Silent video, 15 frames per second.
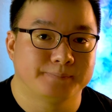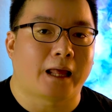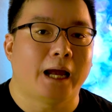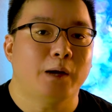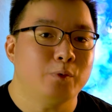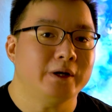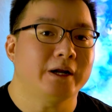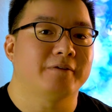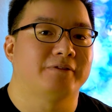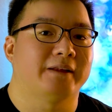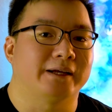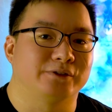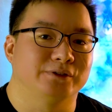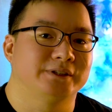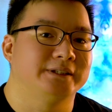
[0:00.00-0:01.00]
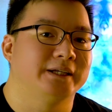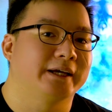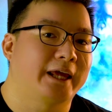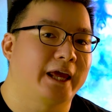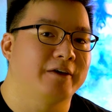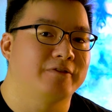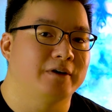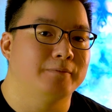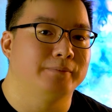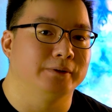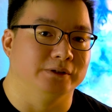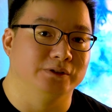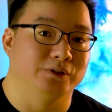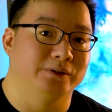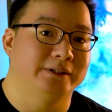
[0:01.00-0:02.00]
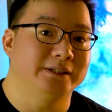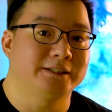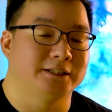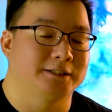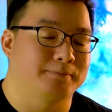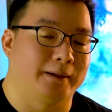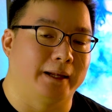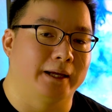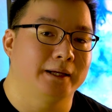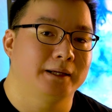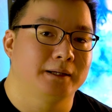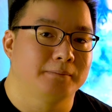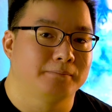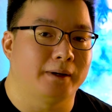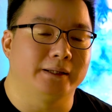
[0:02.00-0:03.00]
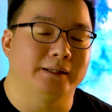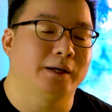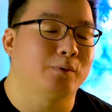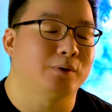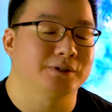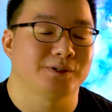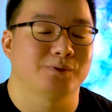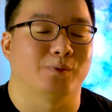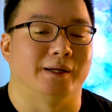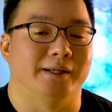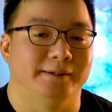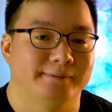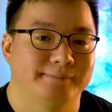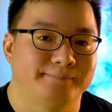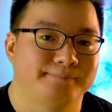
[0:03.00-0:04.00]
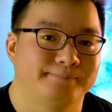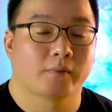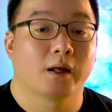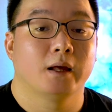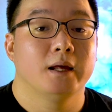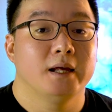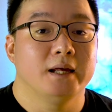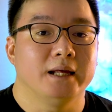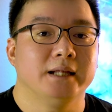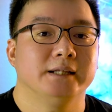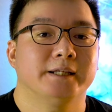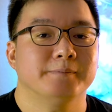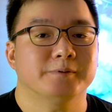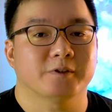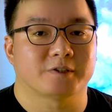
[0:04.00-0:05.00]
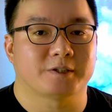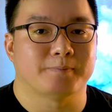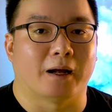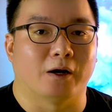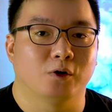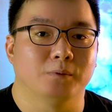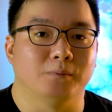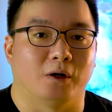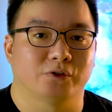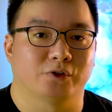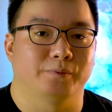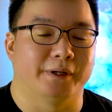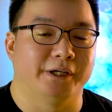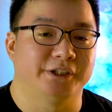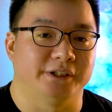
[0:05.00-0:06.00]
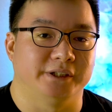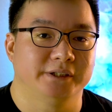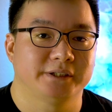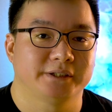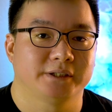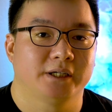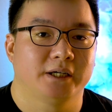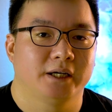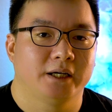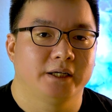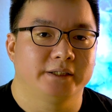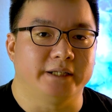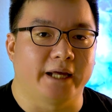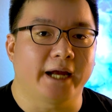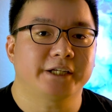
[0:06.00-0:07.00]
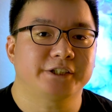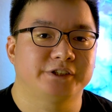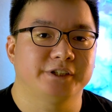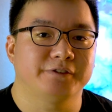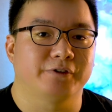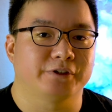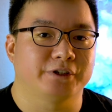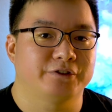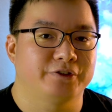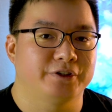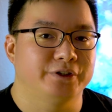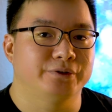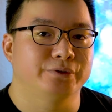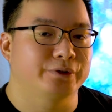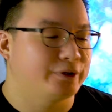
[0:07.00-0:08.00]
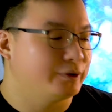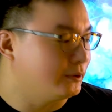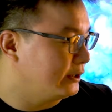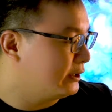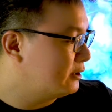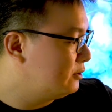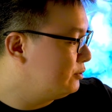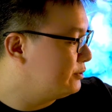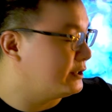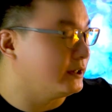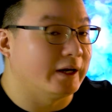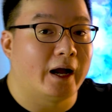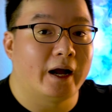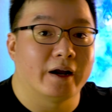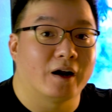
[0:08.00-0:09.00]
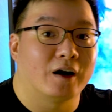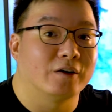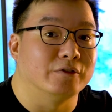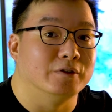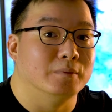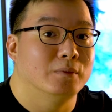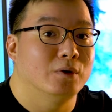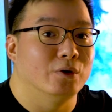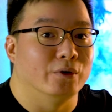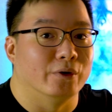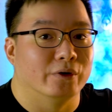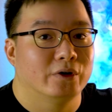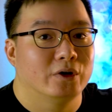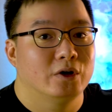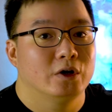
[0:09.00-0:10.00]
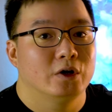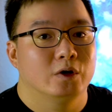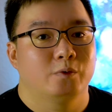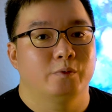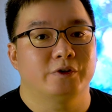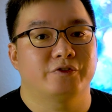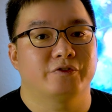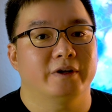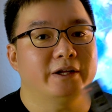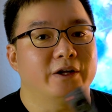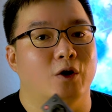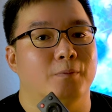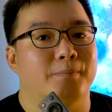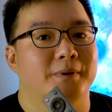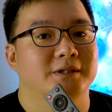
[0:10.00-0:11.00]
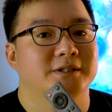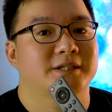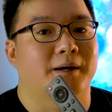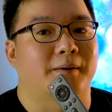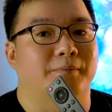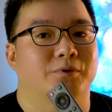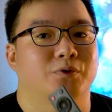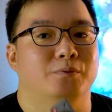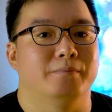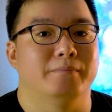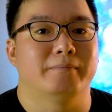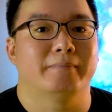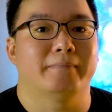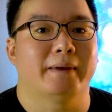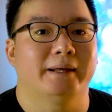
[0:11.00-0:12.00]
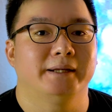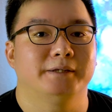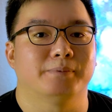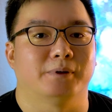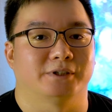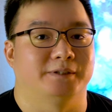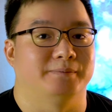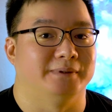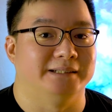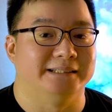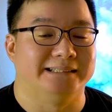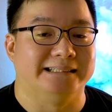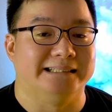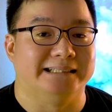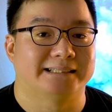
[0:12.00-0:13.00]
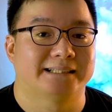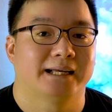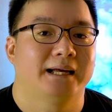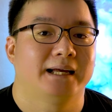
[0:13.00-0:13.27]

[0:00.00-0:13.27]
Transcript: I would have liked to see a KVM built into this display, but there wasn't one. In terms of smart home automations, the XG43UQ includes an IR remote, which really opens up to many possibilities.